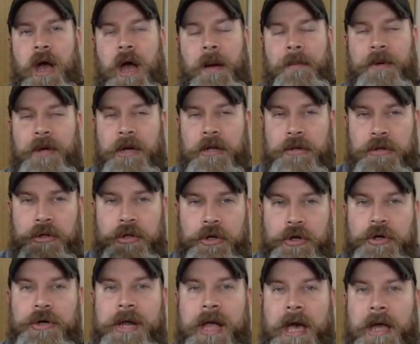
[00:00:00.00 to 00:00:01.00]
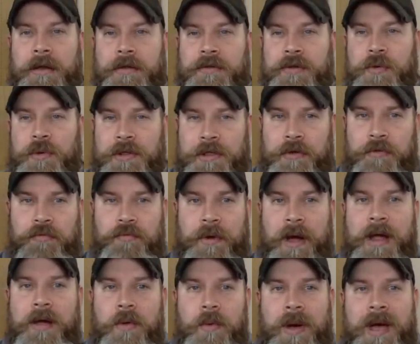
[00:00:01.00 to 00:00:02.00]
I'm going to learn how to do it the
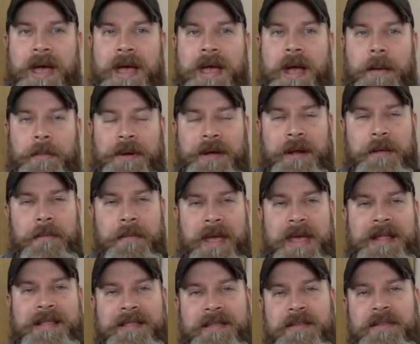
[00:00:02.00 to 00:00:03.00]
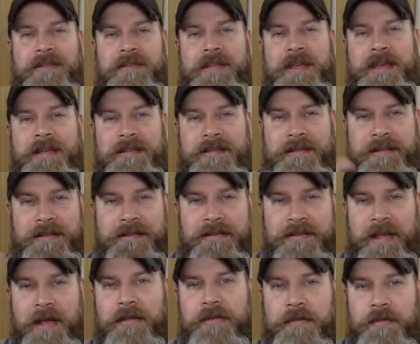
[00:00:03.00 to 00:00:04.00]
right way. I'm going to make this thing
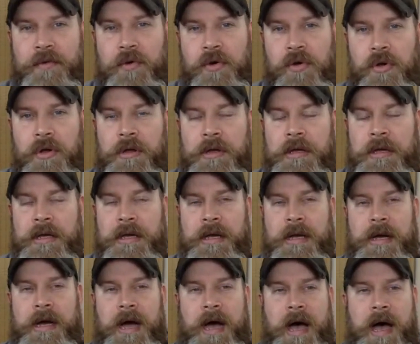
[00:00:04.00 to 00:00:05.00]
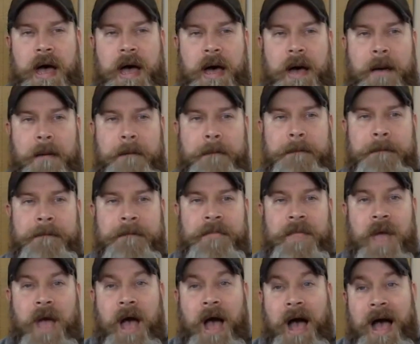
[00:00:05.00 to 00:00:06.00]
successful.
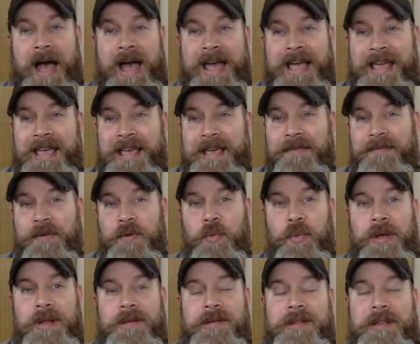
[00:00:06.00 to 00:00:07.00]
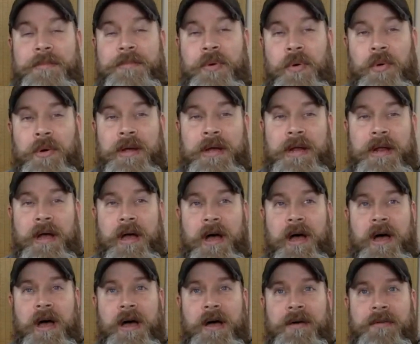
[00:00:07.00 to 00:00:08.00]
I even went to the point
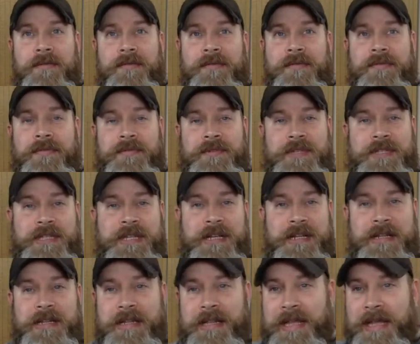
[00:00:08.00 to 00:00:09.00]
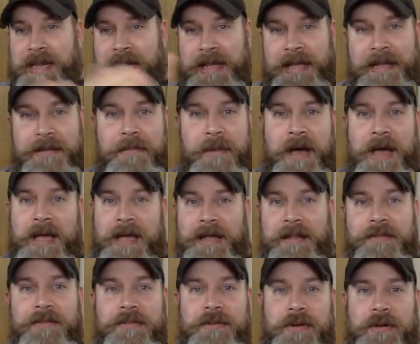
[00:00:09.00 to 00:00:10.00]
of deleting my
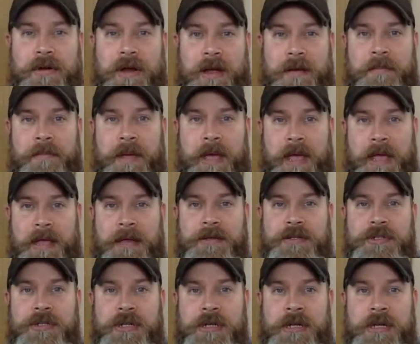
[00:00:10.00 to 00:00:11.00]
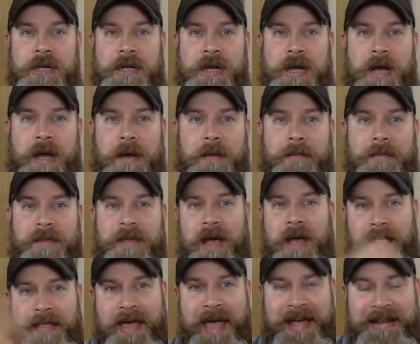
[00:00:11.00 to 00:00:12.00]
Instagram page.
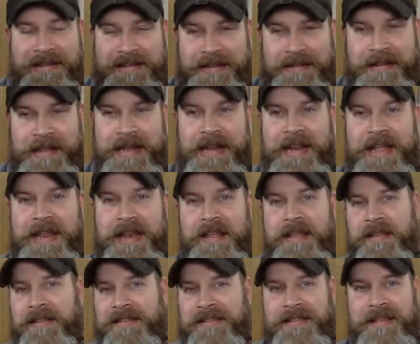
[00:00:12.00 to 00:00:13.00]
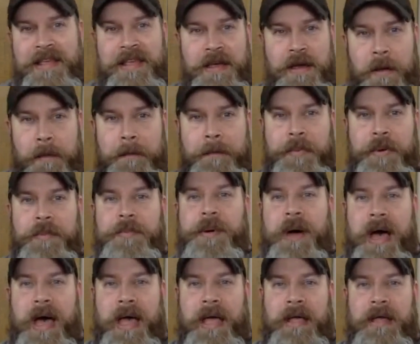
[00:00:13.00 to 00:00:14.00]
Got that deleted. See ya.
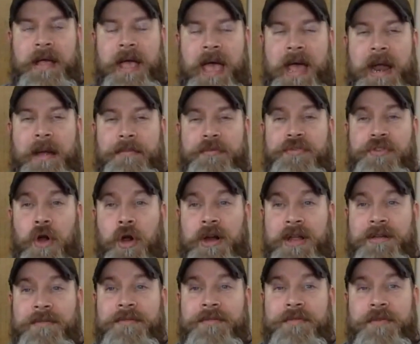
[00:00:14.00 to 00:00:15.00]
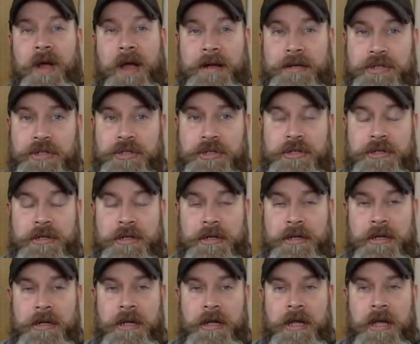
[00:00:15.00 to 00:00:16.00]
Bye-bye. And I'm starting fresh.
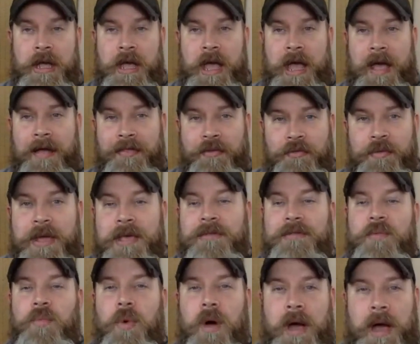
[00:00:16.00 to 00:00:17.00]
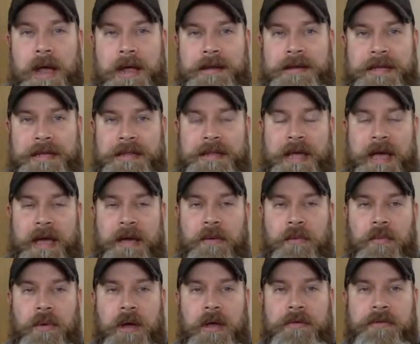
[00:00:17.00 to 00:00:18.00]
And the reason why I did
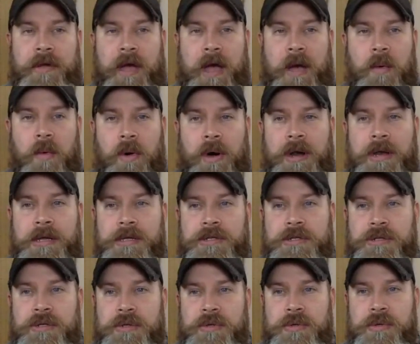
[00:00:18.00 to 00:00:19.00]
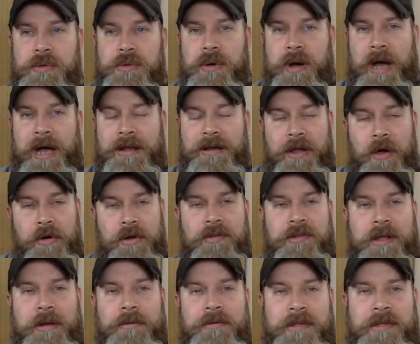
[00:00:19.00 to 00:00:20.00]
that was I
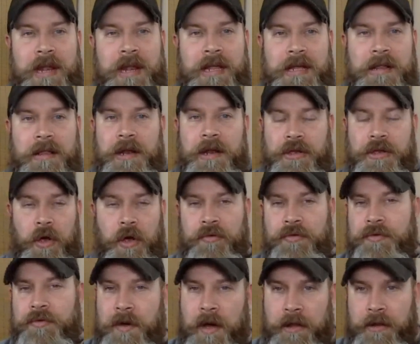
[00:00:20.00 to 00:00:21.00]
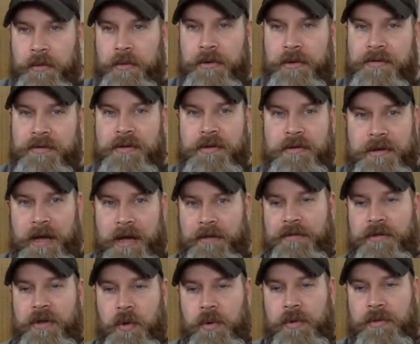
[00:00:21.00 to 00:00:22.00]
noticed I was getting a lot of ghost followers, and you
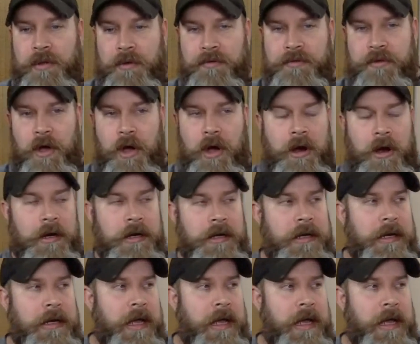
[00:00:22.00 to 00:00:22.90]
guys know what those are.